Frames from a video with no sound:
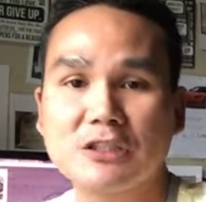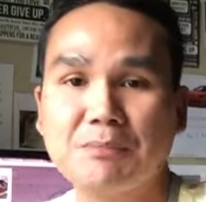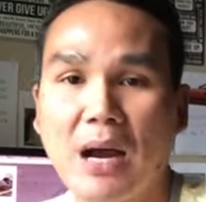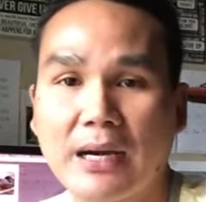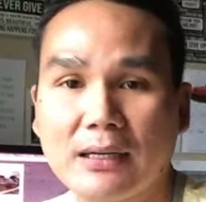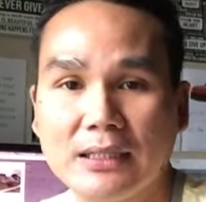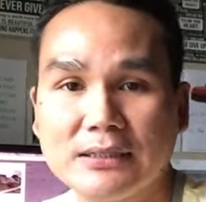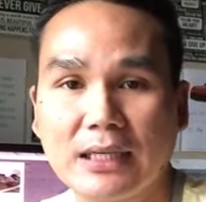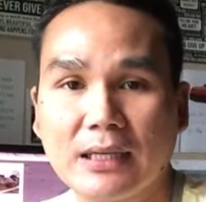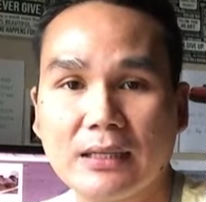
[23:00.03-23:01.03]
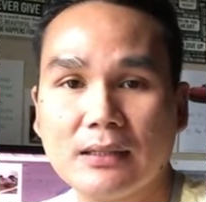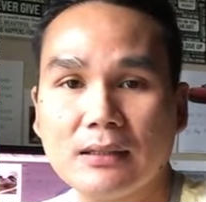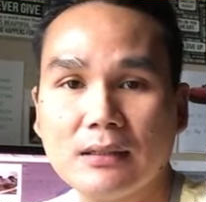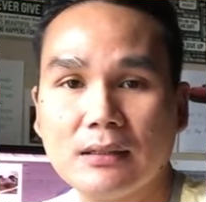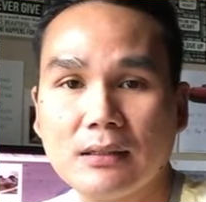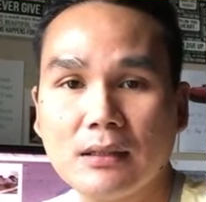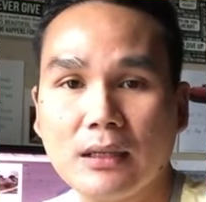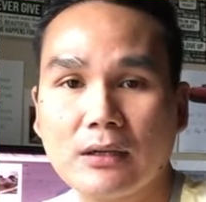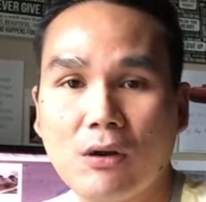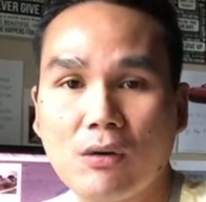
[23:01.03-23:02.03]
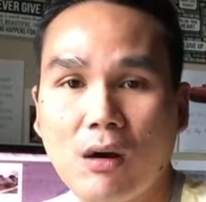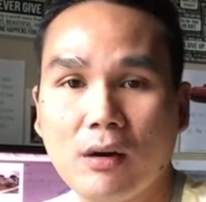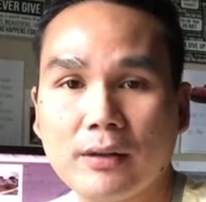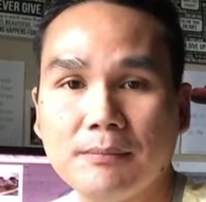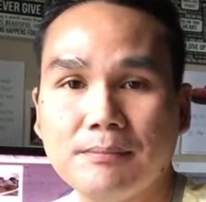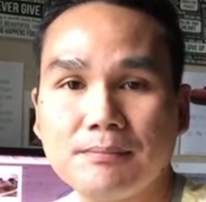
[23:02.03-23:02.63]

expire listing and cold call them.